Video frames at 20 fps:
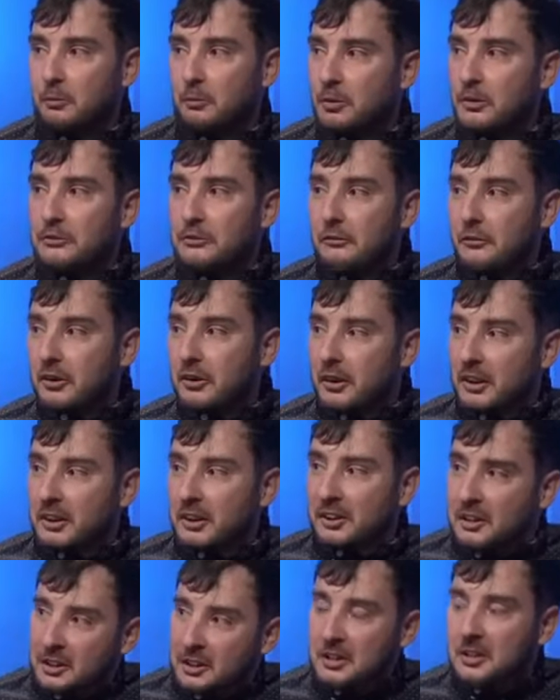wouldn't
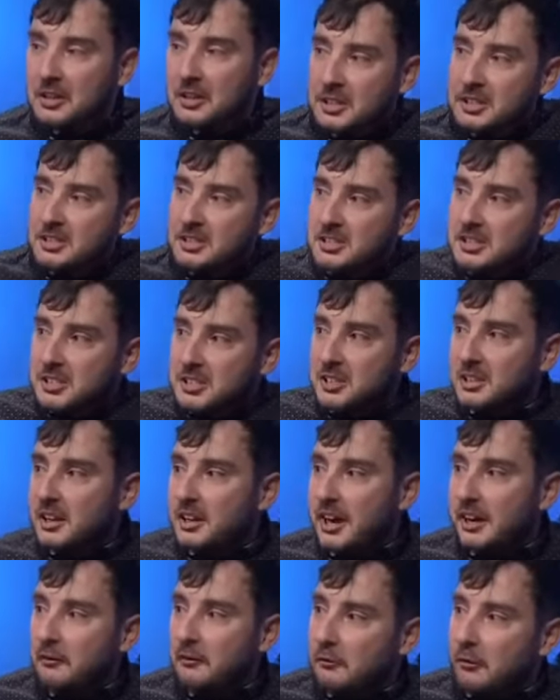really
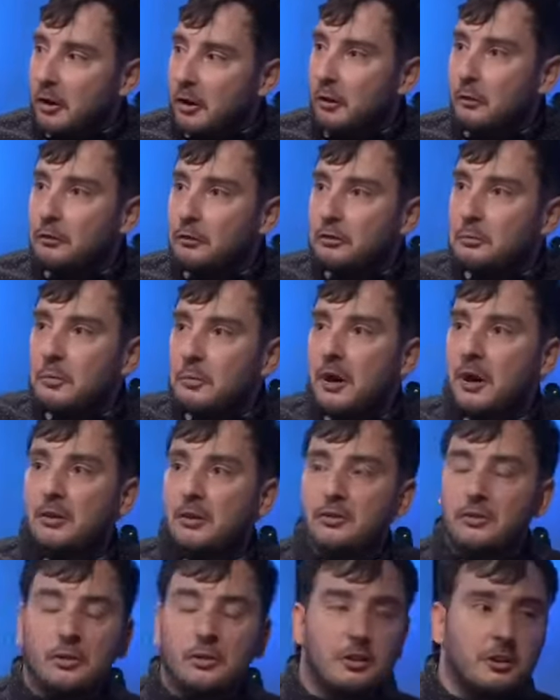get involved as
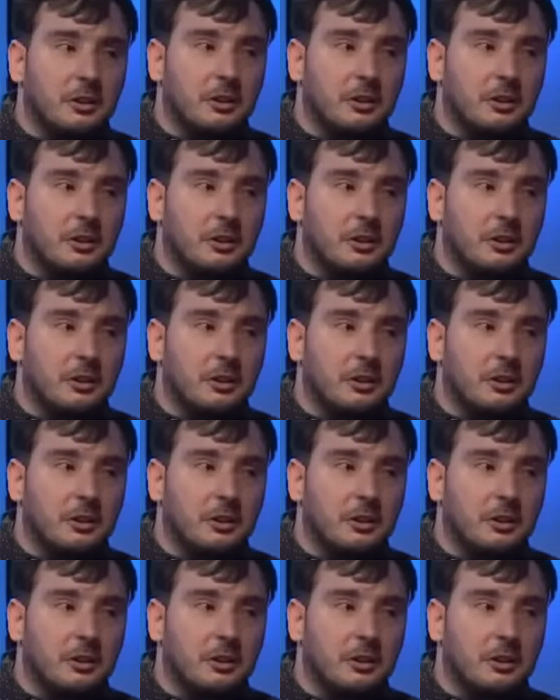much.